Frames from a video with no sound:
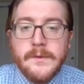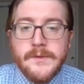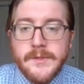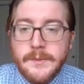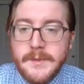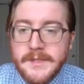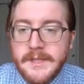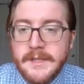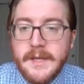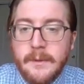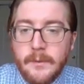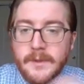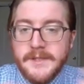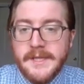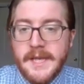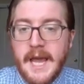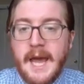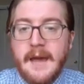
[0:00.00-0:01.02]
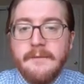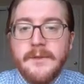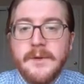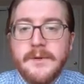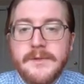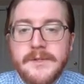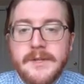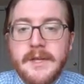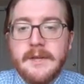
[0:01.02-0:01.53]
So we see that once they have
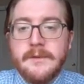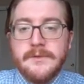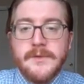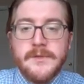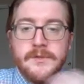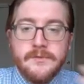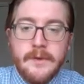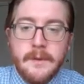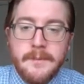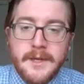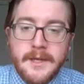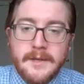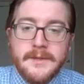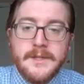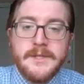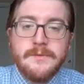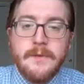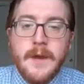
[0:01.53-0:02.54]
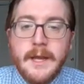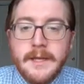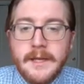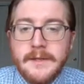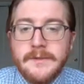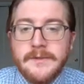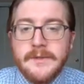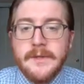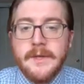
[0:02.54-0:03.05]
those, they're distributing these
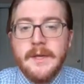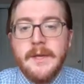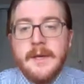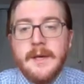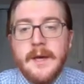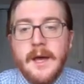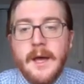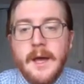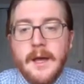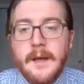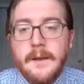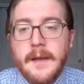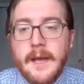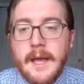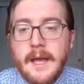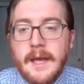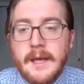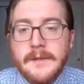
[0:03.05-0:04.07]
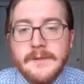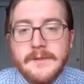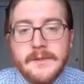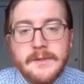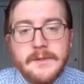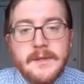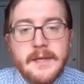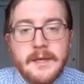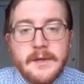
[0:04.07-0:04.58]
writings
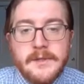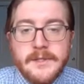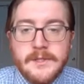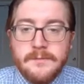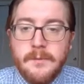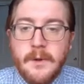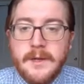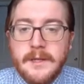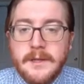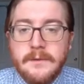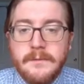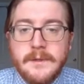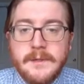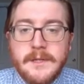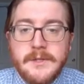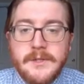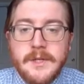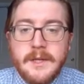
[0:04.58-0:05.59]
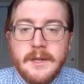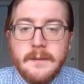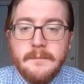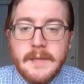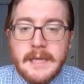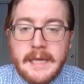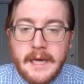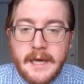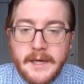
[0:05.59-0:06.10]
and they are spreading the religion.
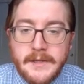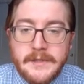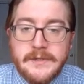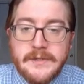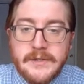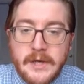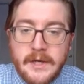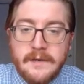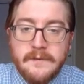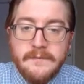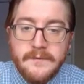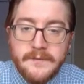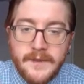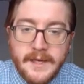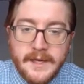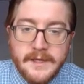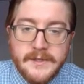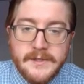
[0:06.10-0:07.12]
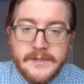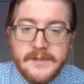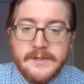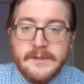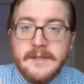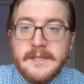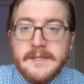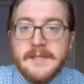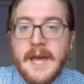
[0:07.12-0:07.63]
And because of
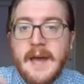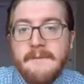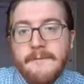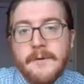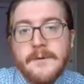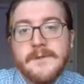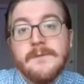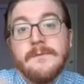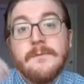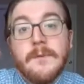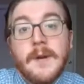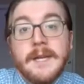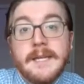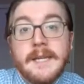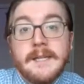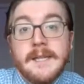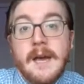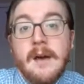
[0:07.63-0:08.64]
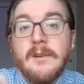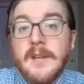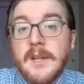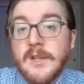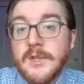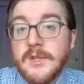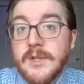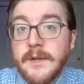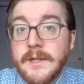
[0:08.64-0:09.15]
this, these efforts of writing it down
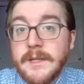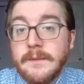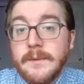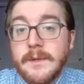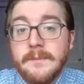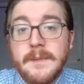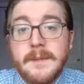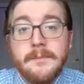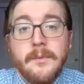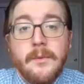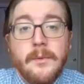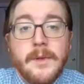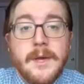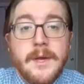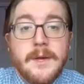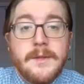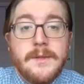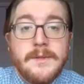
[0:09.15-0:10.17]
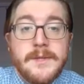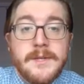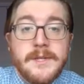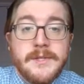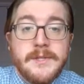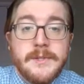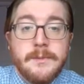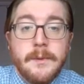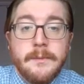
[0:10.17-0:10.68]
and sharing them with people,
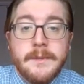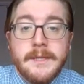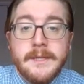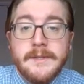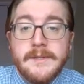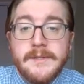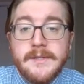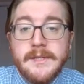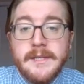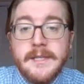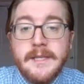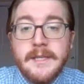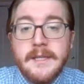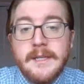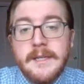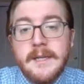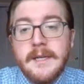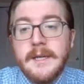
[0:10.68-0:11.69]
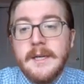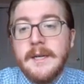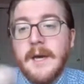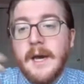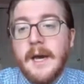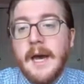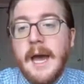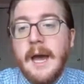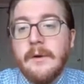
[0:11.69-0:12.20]
this is what we can see
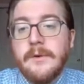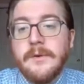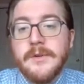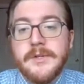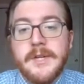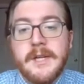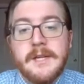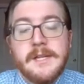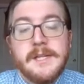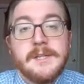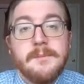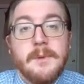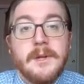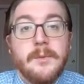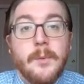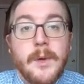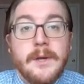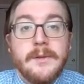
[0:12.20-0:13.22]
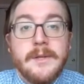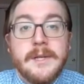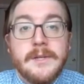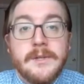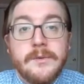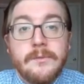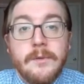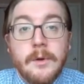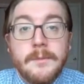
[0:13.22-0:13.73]
how Christianity spread quickly
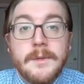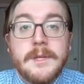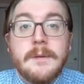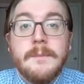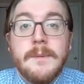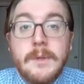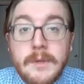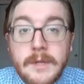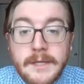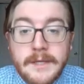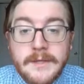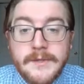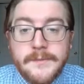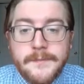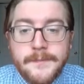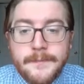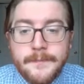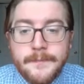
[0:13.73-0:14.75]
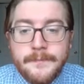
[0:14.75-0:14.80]
into Roman communities.